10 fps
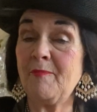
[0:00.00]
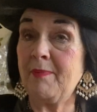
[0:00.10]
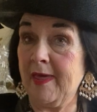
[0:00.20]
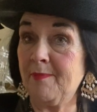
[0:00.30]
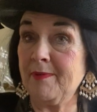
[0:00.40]

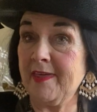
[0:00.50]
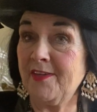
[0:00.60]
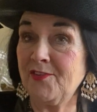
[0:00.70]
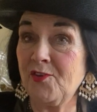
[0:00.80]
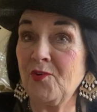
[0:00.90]

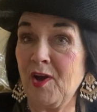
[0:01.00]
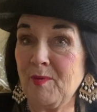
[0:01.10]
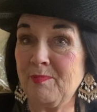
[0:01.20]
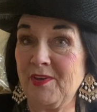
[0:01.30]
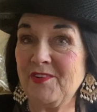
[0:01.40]
Baby, you
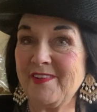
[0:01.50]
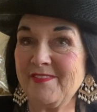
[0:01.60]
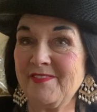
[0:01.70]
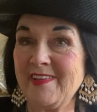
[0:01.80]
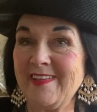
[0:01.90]
are
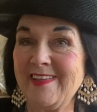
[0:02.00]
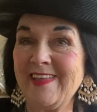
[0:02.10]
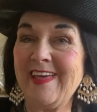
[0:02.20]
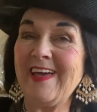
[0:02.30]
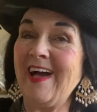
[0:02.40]
beautiful.
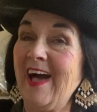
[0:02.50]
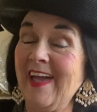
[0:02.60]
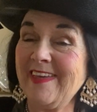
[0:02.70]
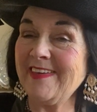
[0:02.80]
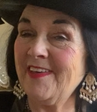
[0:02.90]

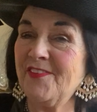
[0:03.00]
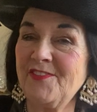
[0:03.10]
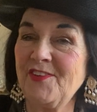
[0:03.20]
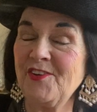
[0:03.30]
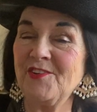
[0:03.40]
I
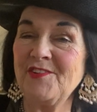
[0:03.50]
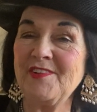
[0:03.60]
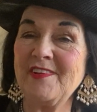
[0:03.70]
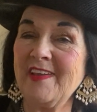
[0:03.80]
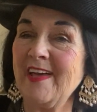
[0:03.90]
kiss you
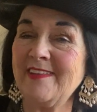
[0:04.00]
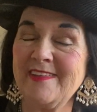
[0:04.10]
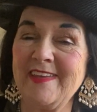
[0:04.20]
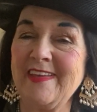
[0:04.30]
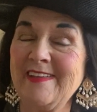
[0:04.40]

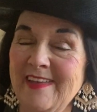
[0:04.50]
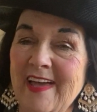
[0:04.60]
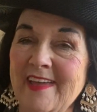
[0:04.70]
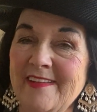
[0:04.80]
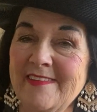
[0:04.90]
nighty
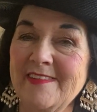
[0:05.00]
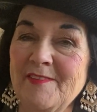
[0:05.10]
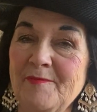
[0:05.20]
night.